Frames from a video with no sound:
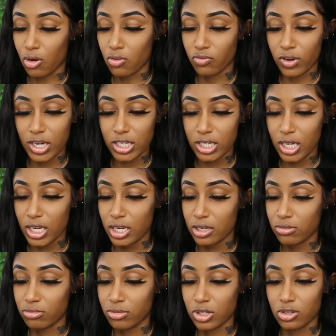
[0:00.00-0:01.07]
Don't rush
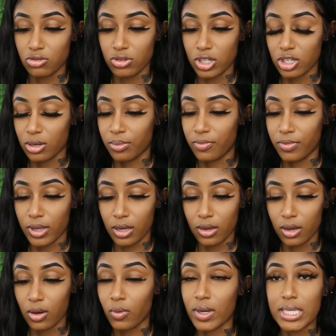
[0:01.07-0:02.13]
it. Once you get
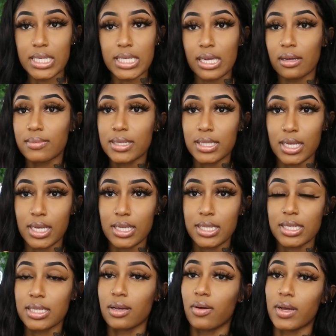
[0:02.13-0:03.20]
your coins up,
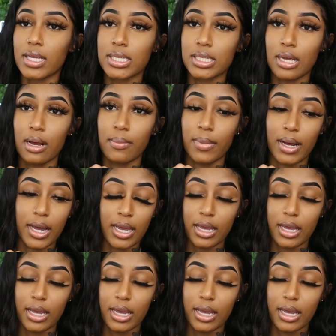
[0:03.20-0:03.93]
sis, go ahead and start